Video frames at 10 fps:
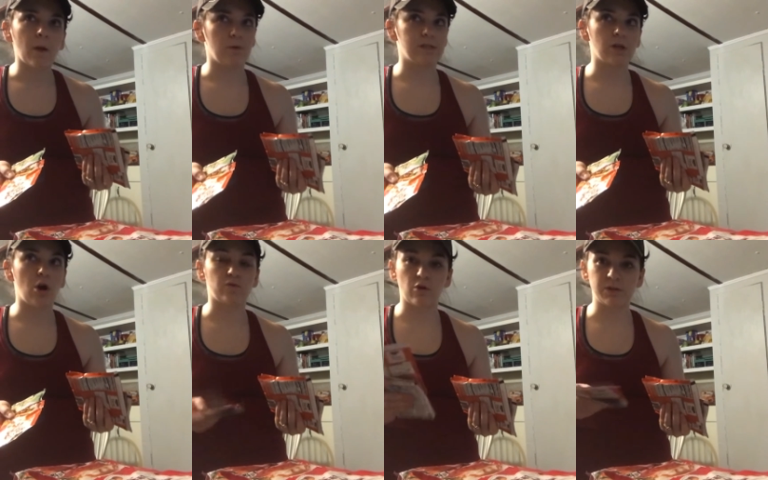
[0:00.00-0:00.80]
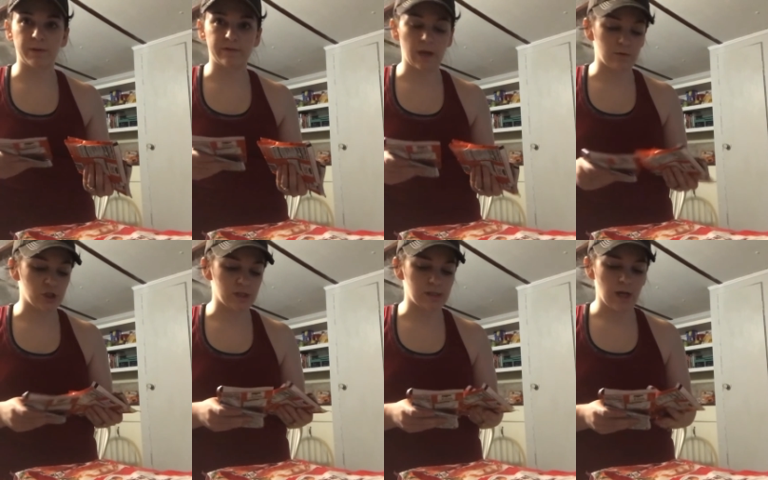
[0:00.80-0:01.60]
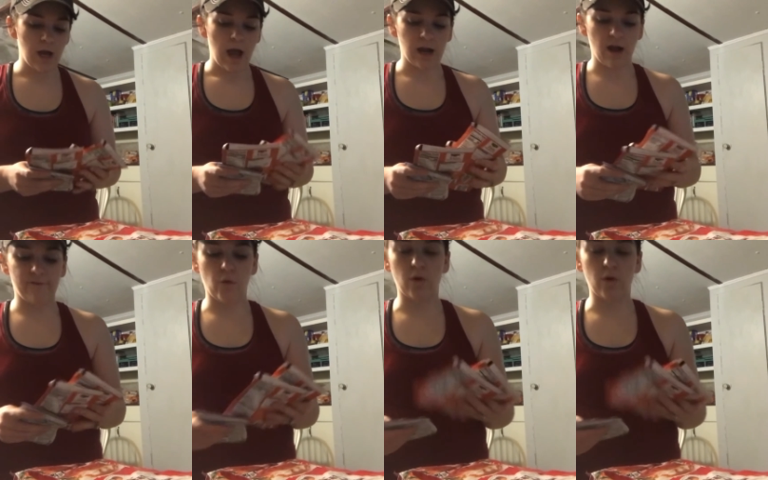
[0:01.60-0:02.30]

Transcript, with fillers: what's it called? Roast beef sandwiches. I got four